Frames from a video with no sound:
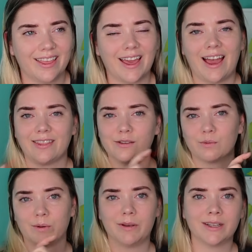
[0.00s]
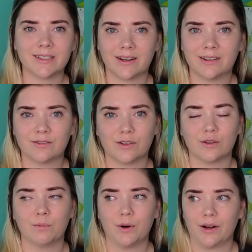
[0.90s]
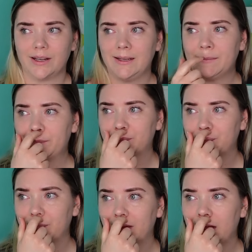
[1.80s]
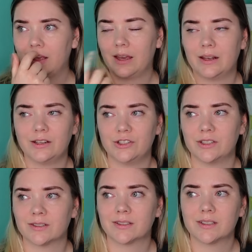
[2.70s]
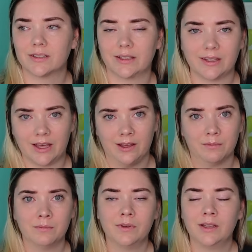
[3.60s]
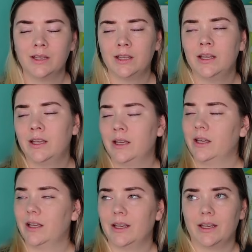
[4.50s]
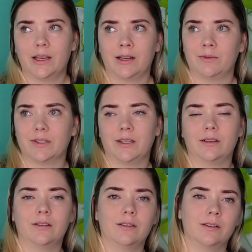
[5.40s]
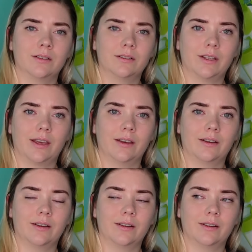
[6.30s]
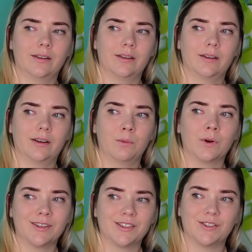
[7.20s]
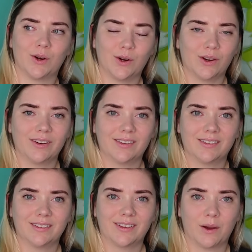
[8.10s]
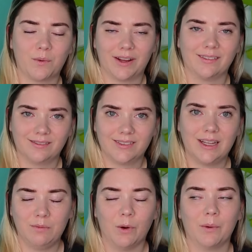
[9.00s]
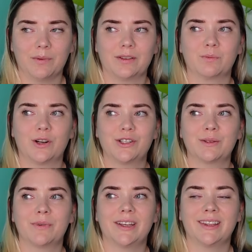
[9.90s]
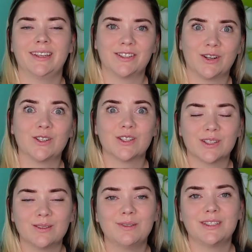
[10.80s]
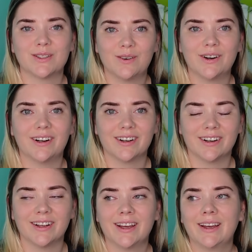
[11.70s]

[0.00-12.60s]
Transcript: like I had the ribbing done for the body and I just like the hem and I was like oh like I want to start like I want to keep going with this project but like the entire is gonna be so hard